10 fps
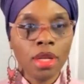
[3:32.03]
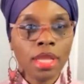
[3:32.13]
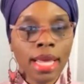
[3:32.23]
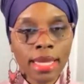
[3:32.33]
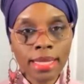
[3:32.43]

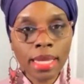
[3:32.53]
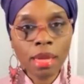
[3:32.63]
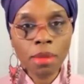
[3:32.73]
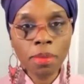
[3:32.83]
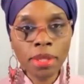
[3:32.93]
Like I said,
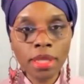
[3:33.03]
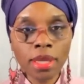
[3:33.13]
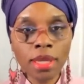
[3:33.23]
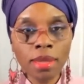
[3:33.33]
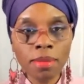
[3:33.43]
I'm gonna put the
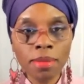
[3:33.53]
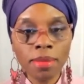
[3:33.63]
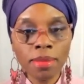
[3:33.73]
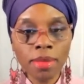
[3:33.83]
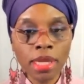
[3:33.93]
clip
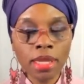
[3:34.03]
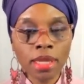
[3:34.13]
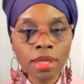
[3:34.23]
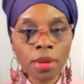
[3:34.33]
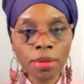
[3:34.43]
in the
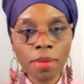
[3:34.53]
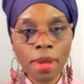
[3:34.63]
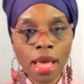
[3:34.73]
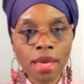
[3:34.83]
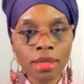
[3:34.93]
description
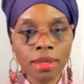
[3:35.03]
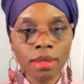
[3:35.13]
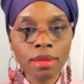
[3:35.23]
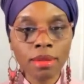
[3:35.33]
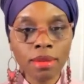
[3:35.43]

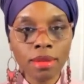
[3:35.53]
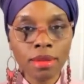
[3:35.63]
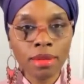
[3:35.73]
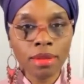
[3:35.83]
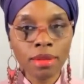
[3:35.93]
box
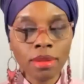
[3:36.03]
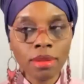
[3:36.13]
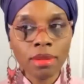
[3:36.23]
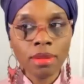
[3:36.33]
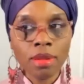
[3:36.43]

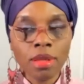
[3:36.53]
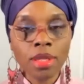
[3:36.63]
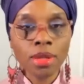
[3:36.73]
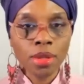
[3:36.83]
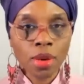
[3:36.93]

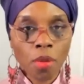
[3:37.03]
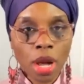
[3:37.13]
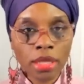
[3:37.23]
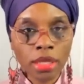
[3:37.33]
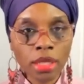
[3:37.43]
so you can
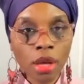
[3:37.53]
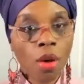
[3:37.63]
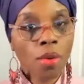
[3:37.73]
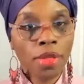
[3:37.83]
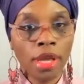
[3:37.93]
watch the
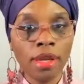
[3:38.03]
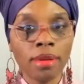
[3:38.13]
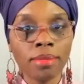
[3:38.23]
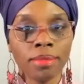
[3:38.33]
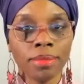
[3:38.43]
whole thing.